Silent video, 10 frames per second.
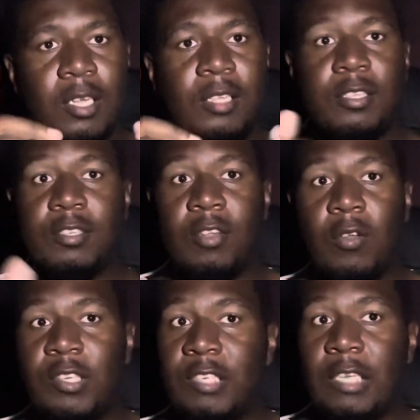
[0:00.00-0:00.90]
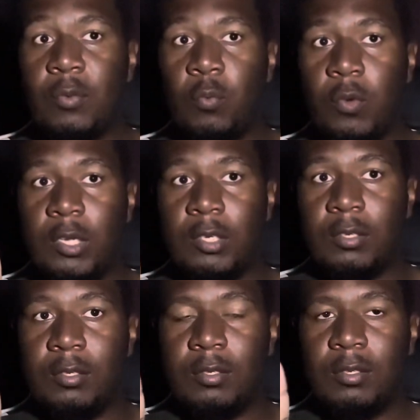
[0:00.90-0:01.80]
This is only season one.
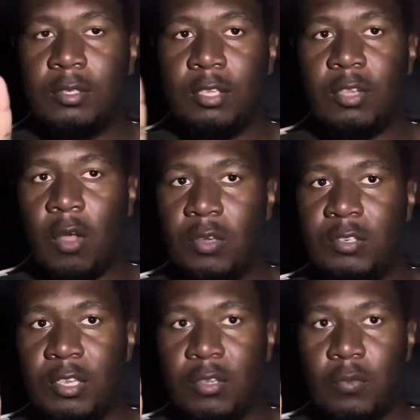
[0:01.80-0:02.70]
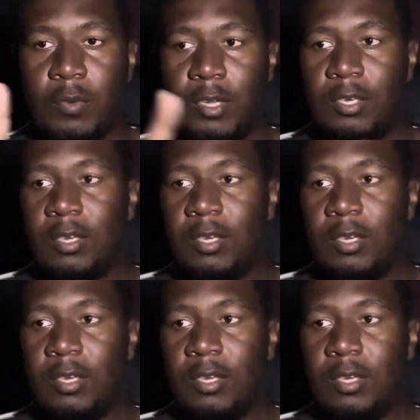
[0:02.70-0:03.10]
This is only season one.